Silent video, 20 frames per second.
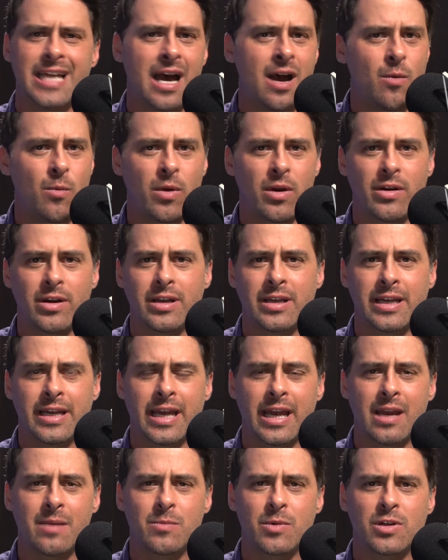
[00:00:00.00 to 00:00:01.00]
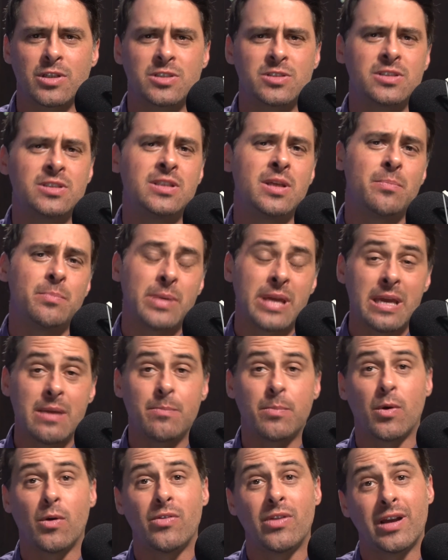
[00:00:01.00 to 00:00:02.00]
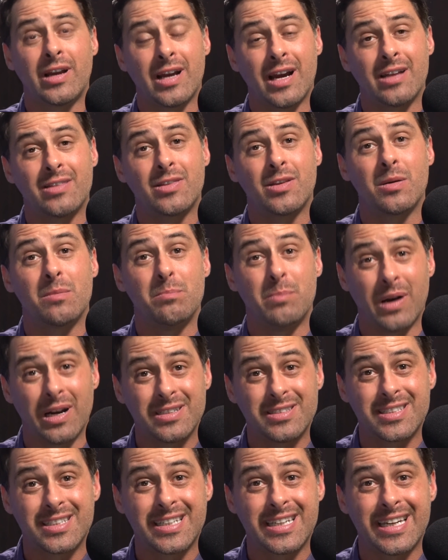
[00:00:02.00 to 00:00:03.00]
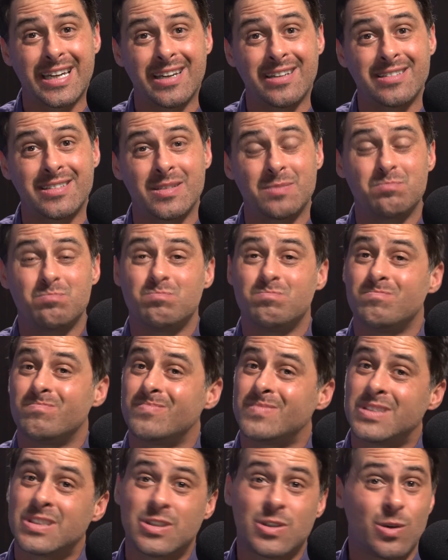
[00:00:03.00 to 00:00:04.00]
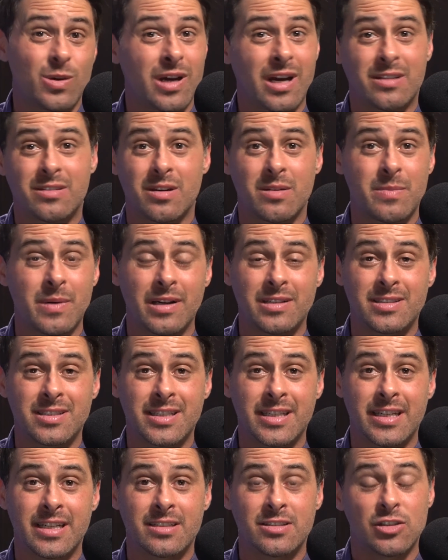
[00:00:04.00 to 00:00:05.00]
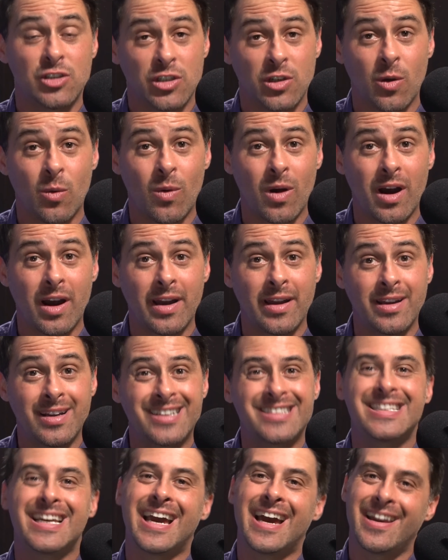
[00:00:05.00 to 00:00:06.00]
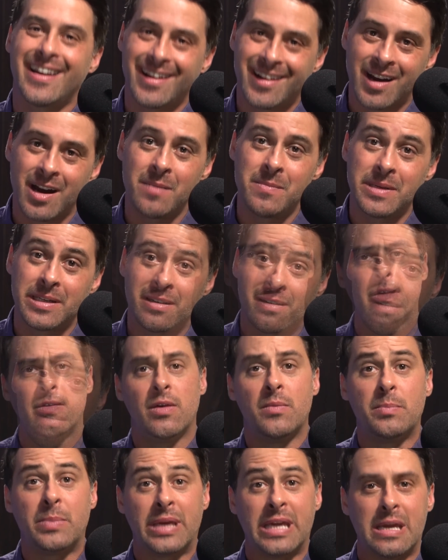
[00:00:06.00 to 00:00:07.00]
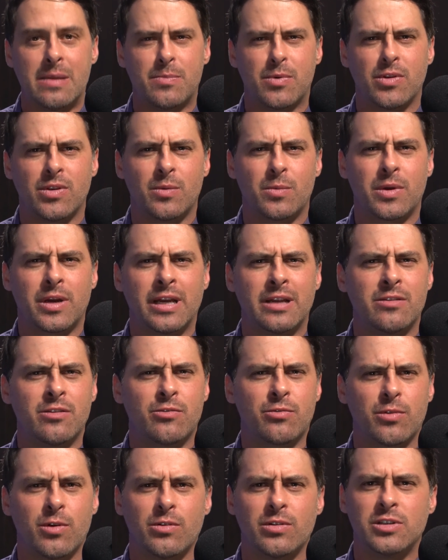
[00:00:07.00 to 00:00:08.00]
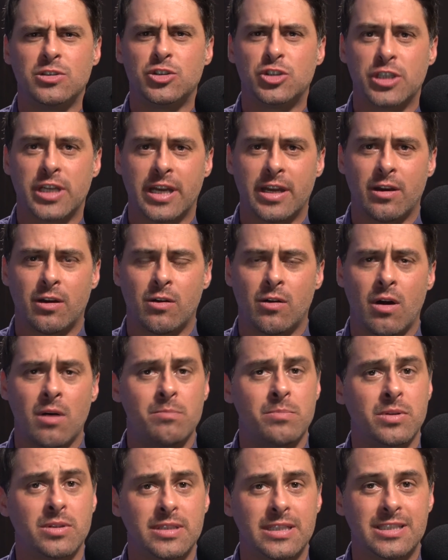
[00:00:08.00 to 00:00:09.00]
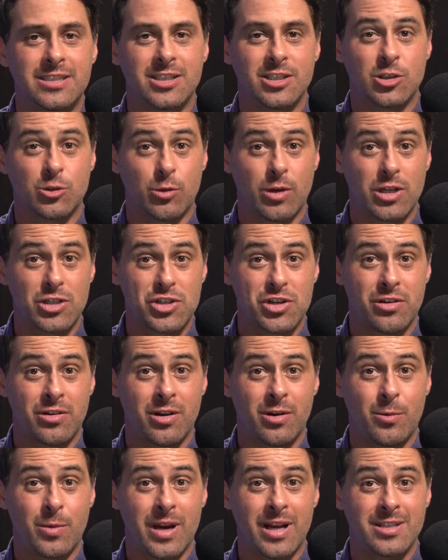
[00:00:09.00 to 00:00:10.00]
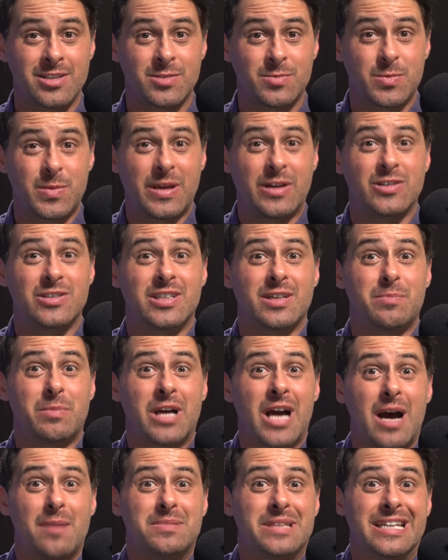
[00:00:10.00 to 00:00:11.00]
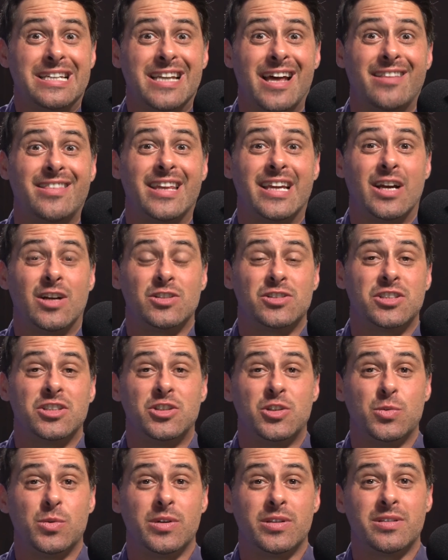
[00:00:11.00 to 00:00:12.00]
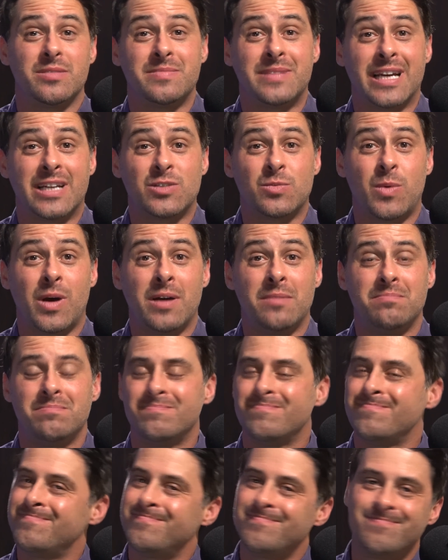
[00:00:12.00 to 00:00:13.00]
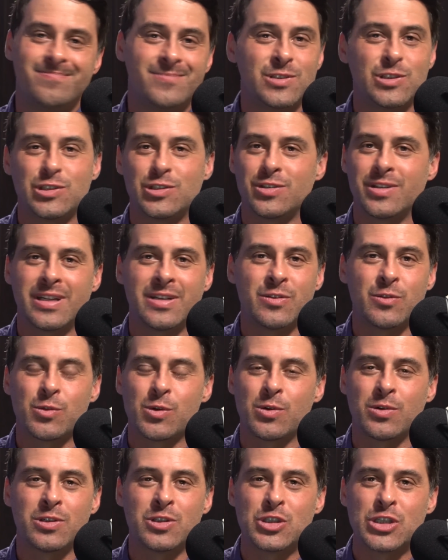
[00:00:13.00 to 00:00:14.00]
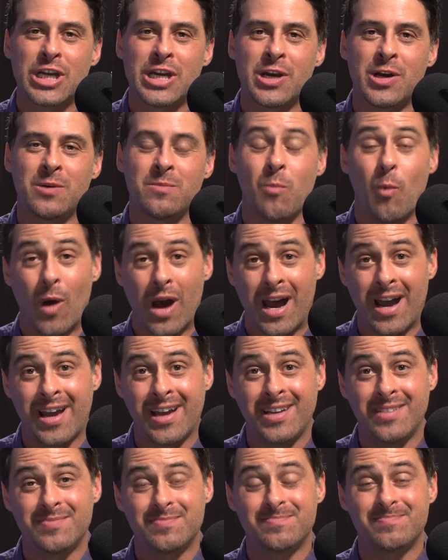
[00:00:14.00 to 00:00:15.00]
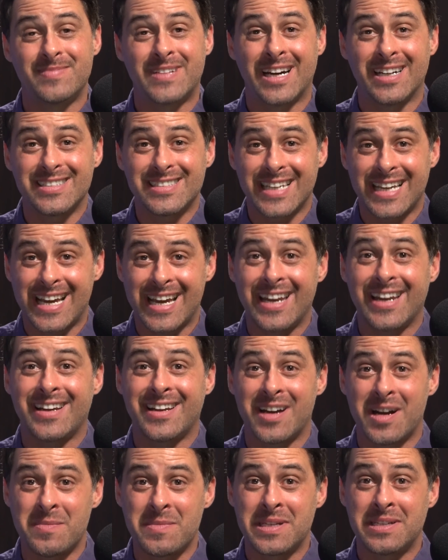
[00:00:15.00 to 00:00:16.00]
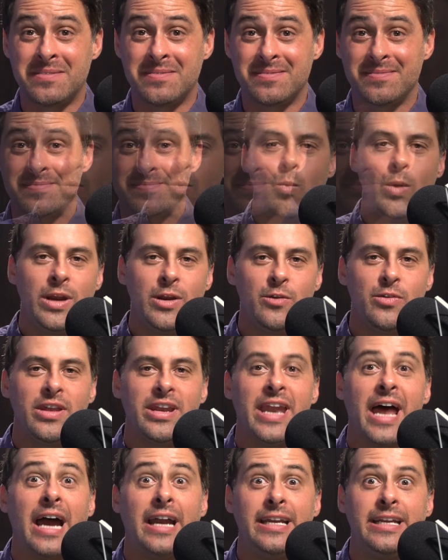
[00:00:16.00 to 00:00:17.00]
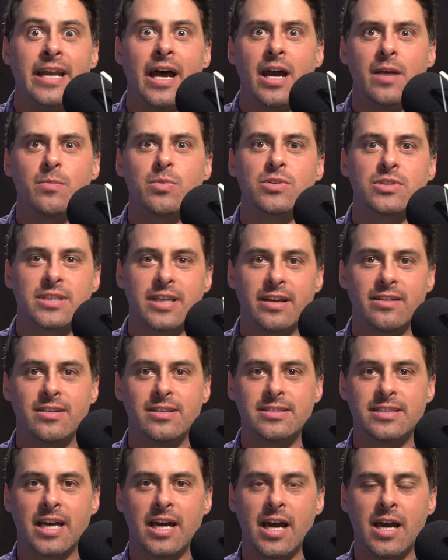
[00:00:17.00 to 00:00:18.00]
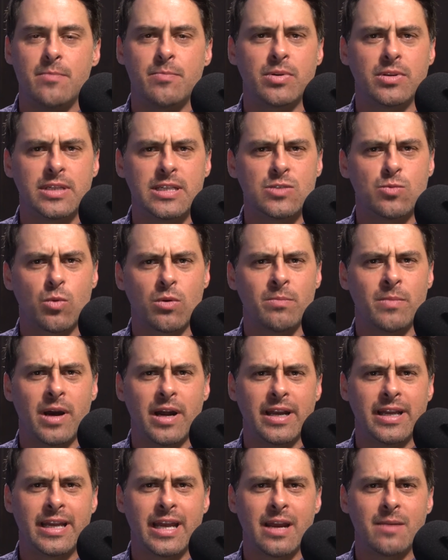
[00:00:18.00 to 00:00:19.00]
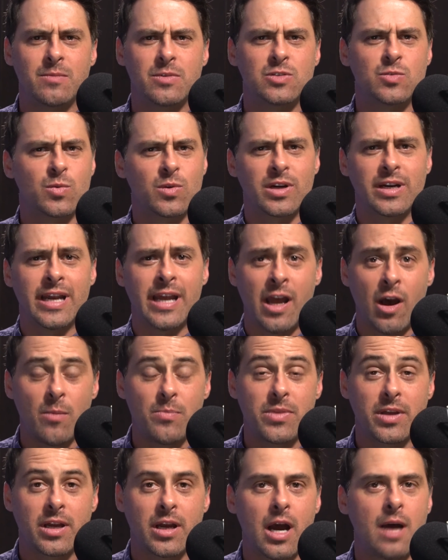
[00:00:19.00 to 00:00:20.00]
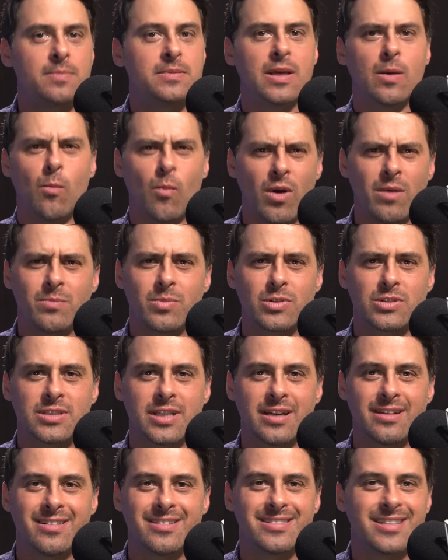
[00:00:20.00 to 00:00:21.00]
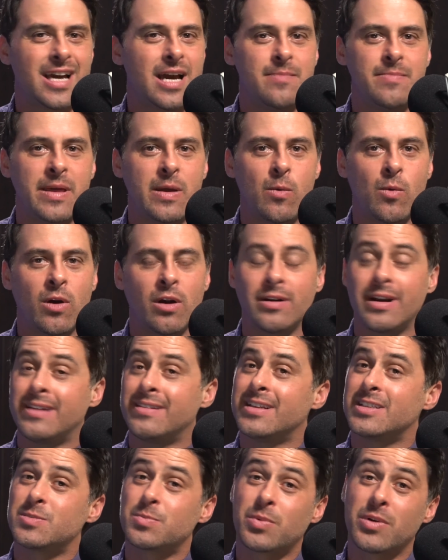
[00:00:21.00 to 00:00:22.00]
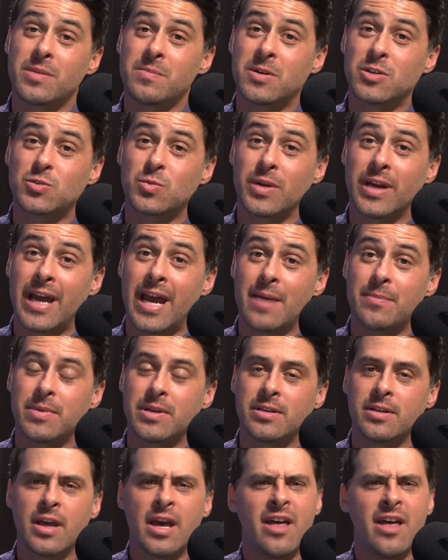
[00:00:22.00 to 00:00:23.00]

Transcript: not wearing cameras, the people that got their butts kicked still got their butts kicked. You know why? Because they had it coming. The people that were getting thrown in jail on police discretionary arrests because the cops had nothing else to do with them, guess what? They're still getting thrown in jail. Why? Because they had it coming. We knew that 99% of the time police-worn body cameras were going to help the cops and 1% of the time they weren't, and that's pretty much what happened.